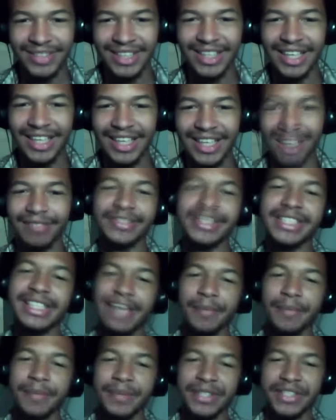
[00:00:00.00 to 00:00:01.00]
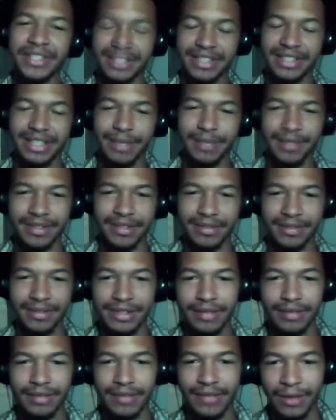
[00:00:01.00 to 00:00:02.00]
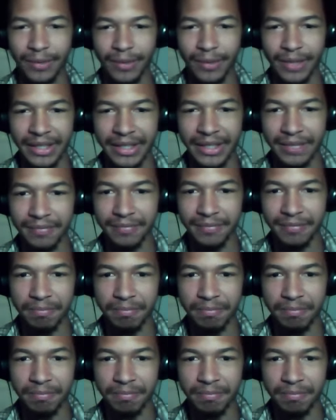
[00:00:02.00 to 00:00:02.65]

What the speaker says: I'm just happy she accepts it instead of outright.